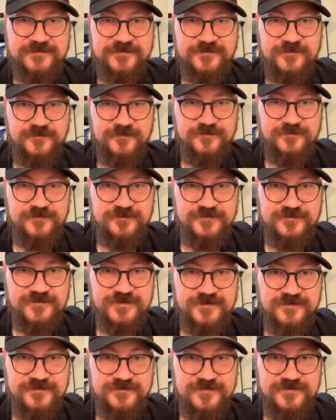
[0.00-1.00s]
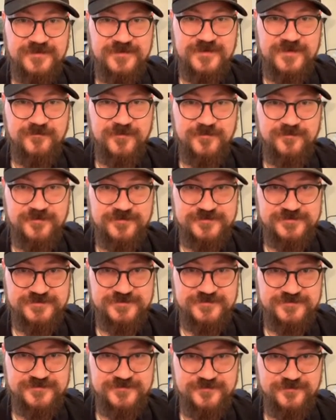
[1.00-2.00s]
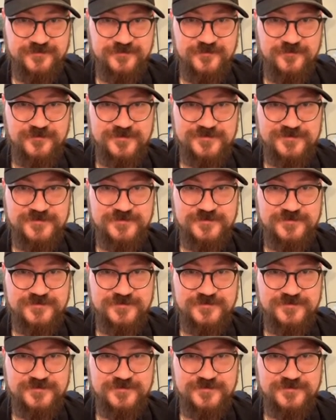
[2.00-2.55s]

Those dynamic punches are going to